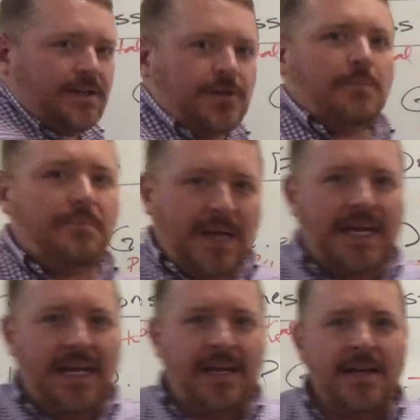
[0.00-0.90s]
to
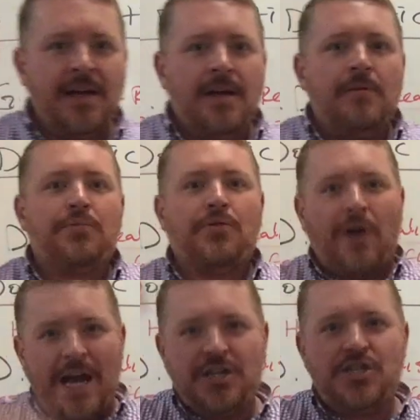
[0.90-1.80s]
be
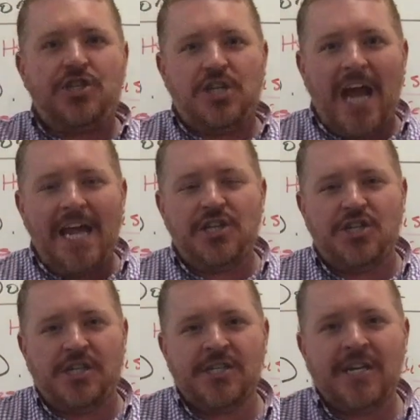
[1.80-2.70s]
price
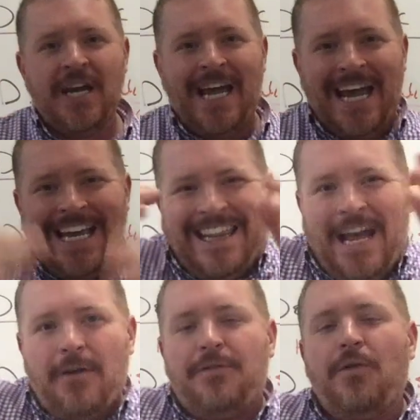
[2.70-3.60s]
changes, and
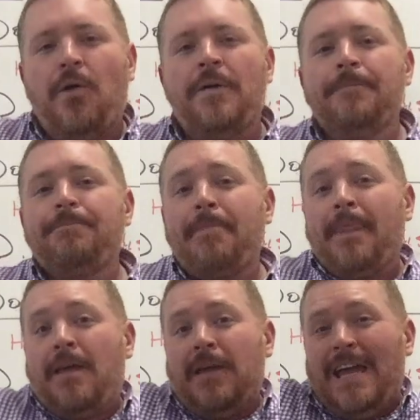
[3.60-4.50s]
therefore
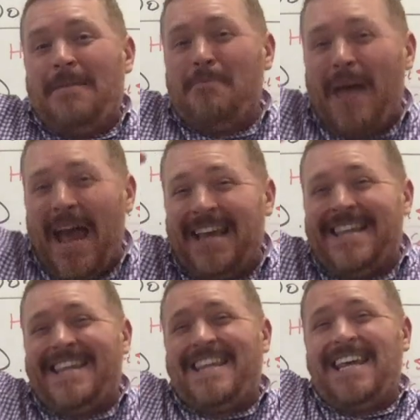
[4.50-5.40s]
it may
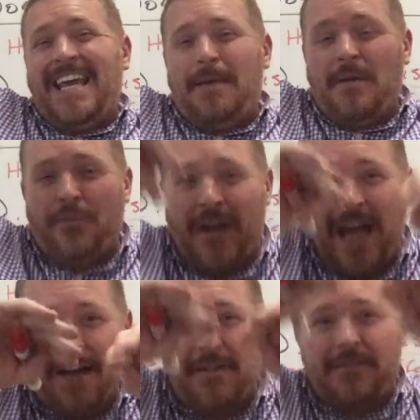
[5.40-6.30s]
seem, if we
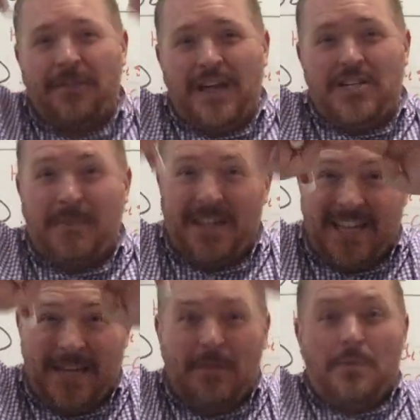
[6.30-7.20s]
have inflation, it may
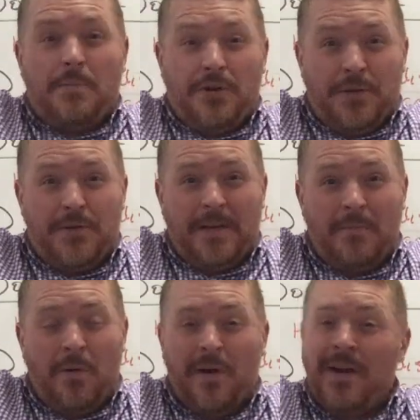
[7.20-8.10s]
seem that we're producing
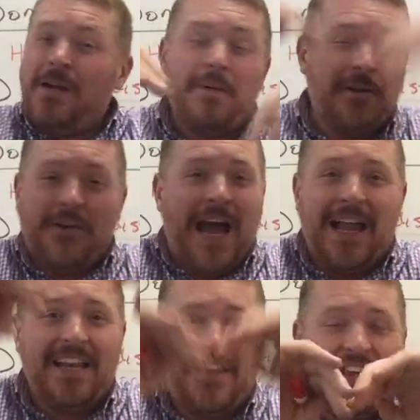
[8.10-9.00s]
more, but in
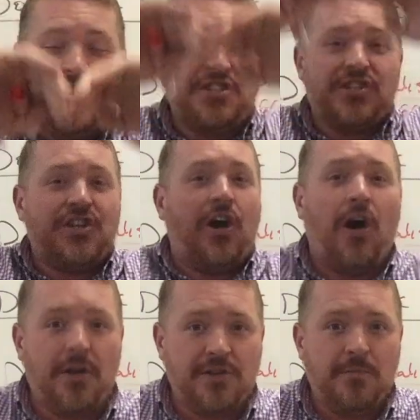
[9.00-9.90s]
reality, things just
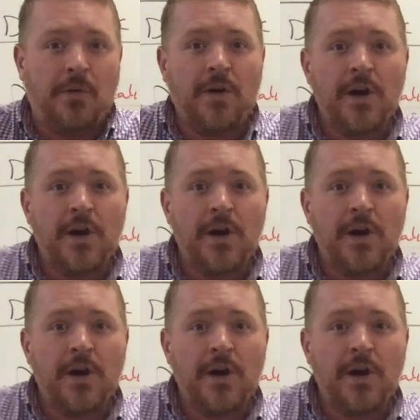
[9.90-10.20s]
cost more.